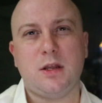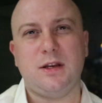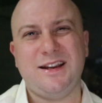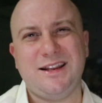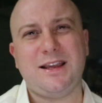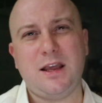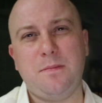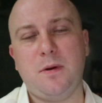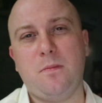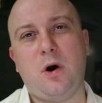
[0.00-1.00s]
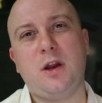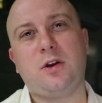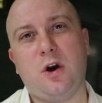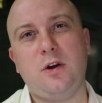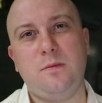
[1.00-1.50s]
You need to keep in
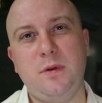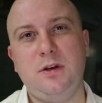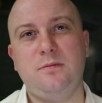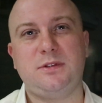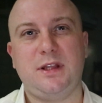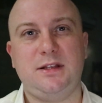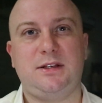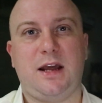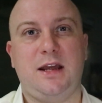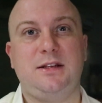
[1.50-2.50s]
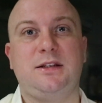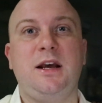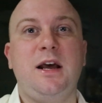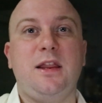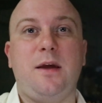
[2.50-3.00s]
mind condominiums these days,
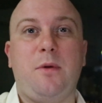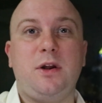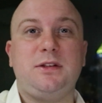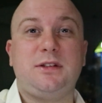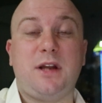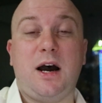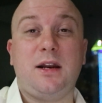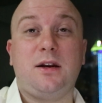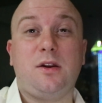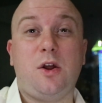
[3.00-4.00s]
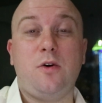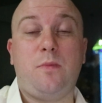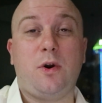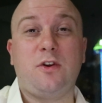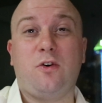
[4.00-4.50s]
they might start at a low
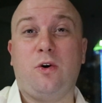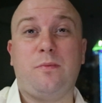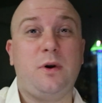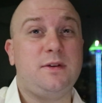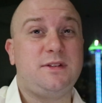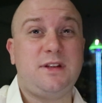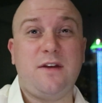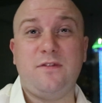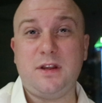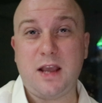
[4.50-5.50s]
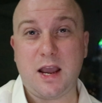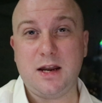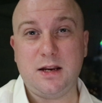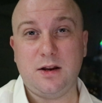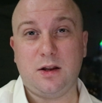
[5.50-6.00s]
body corporate, $70,
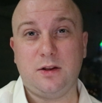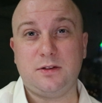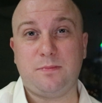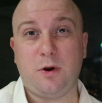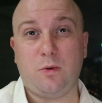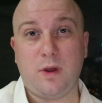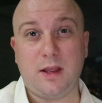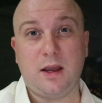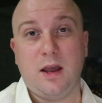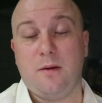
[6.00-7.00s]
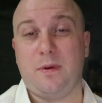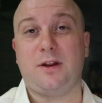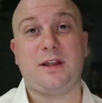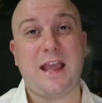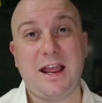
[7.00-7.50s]
$80 per week, but
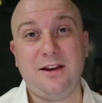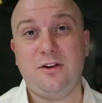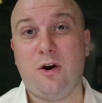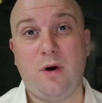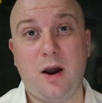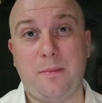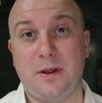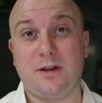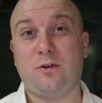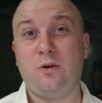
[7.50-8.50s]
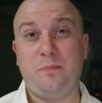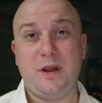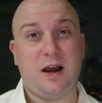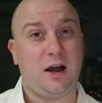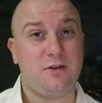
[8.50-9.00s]
it can go up. It could
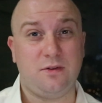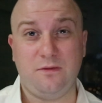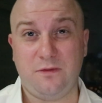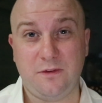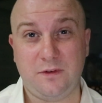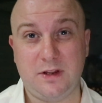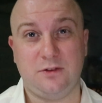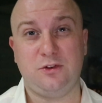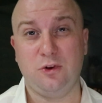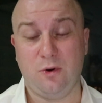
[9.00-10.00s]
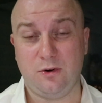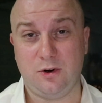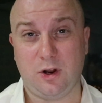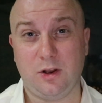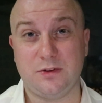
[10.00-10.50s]
be $150,
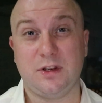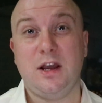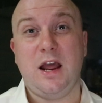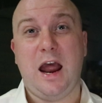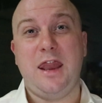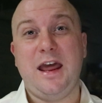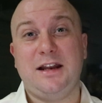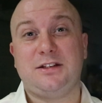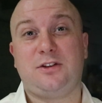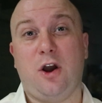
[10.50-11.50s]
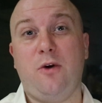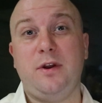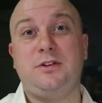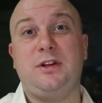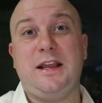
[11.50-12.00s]
$200, and that's
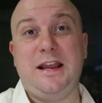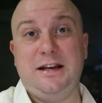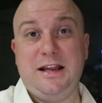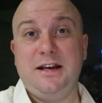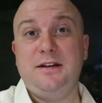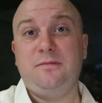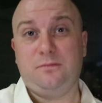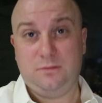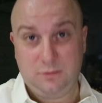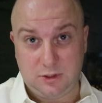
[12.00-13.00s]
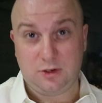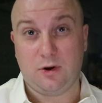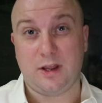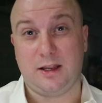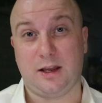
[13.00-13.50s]
going to eat into
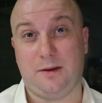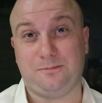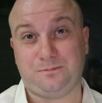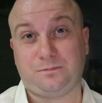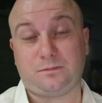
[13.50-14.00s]
your income.